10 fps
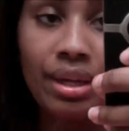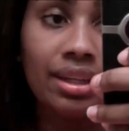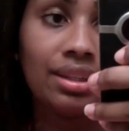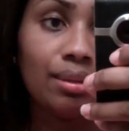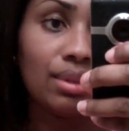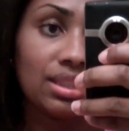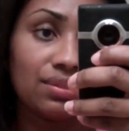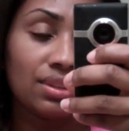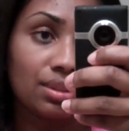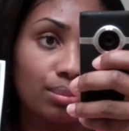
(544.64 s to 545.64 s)
making them
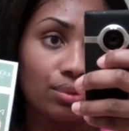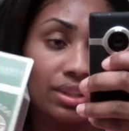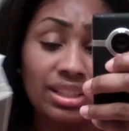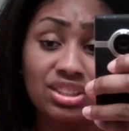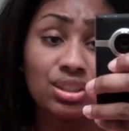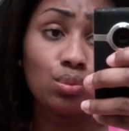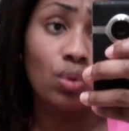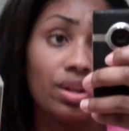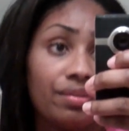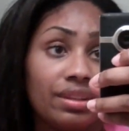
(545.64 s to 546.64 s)
less visible that's just
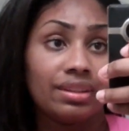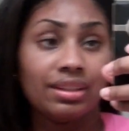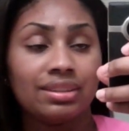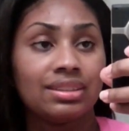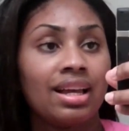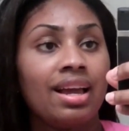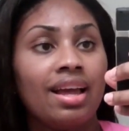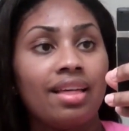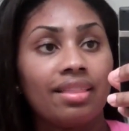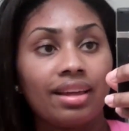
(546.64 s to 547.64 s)
one of the things
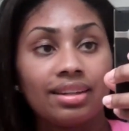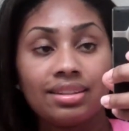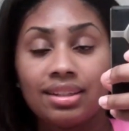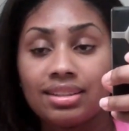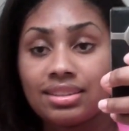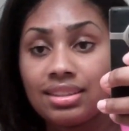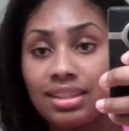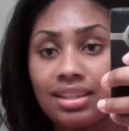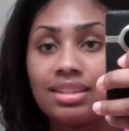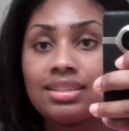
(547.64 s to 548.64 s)
that it does. It
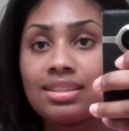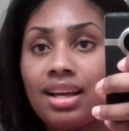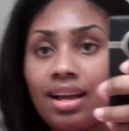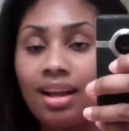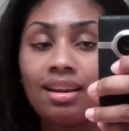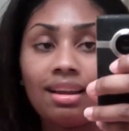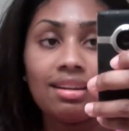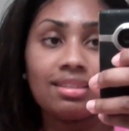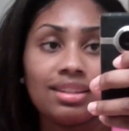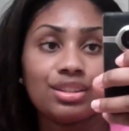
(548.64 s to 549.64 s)
does a
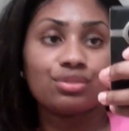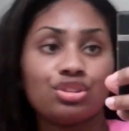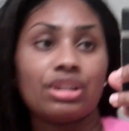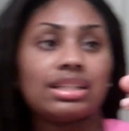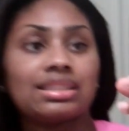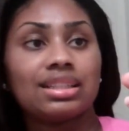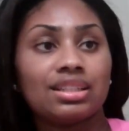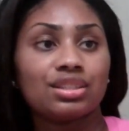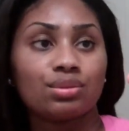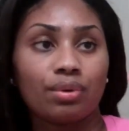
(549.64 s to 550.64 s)
lot of things for dry
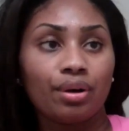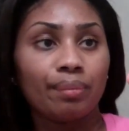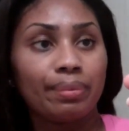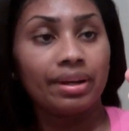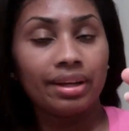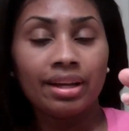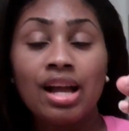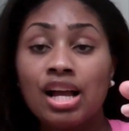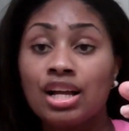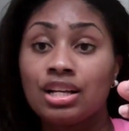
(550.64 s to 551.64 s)
skin as well. But
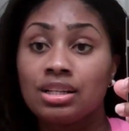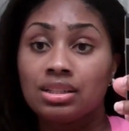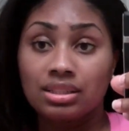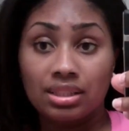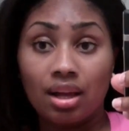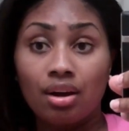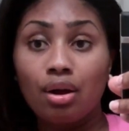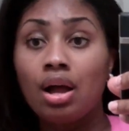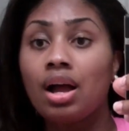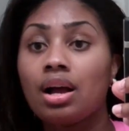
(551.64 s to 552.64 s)
so
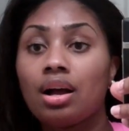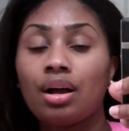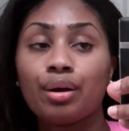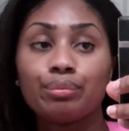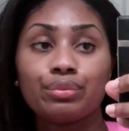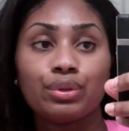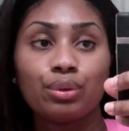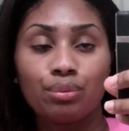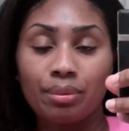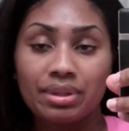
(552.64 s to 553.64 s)
um,
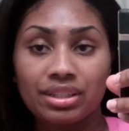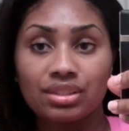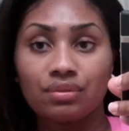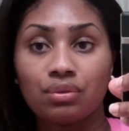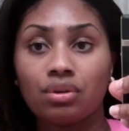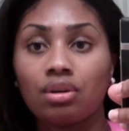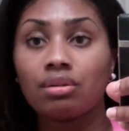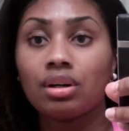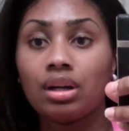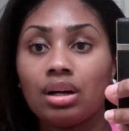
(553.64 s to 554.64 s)
the woman at
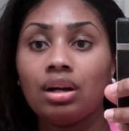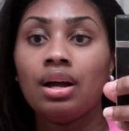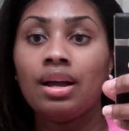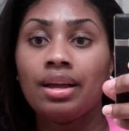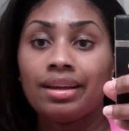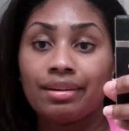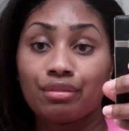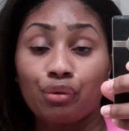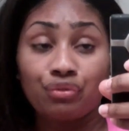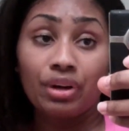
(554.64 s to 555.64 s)
Sephora,
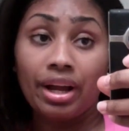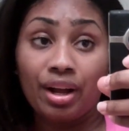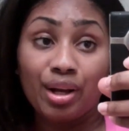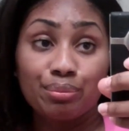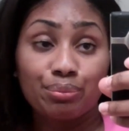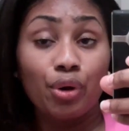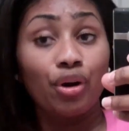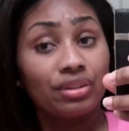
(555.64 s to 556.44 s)
um,